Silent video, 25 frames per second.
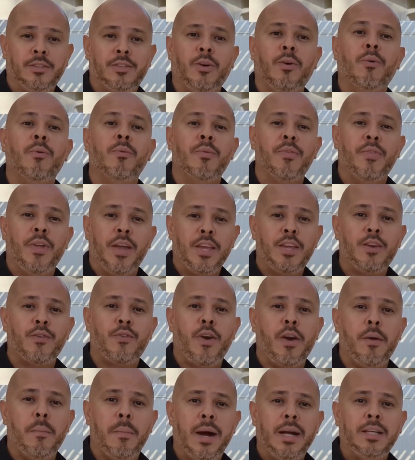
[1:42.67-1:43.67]
So thank you
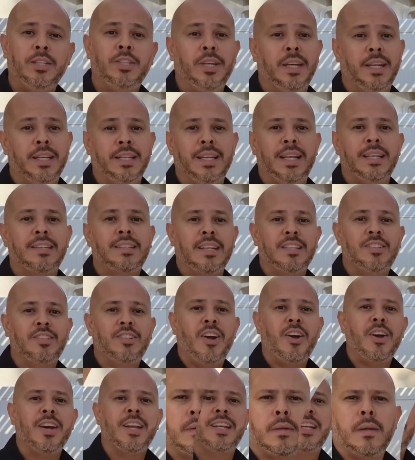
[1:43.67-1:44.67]
very much, and let's get
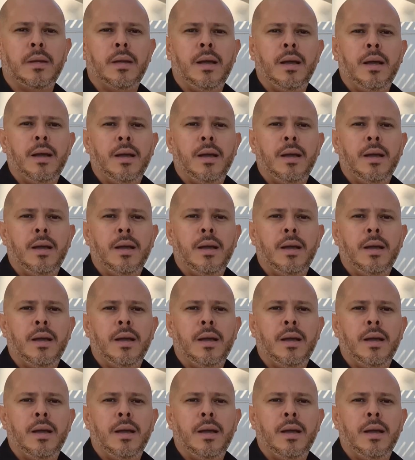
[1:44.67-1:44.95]
started.